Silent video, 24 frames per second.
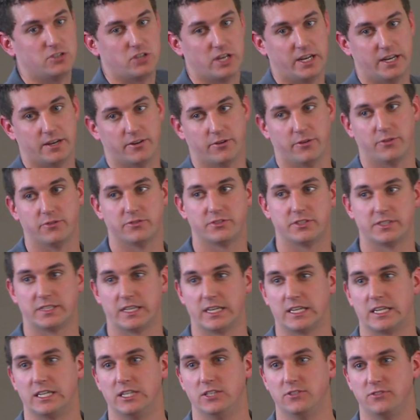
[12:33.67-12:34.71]
channels that they
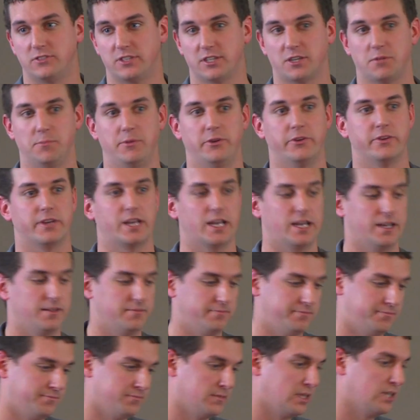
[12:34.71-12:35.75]
can use to communicate.
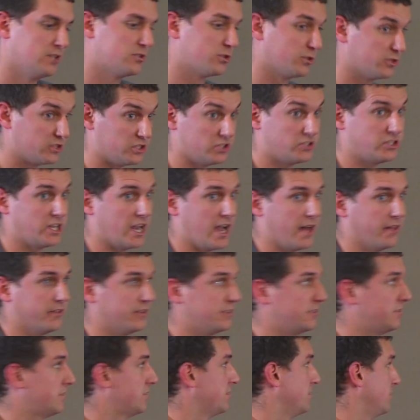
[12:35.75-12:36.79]
So it's a challenge,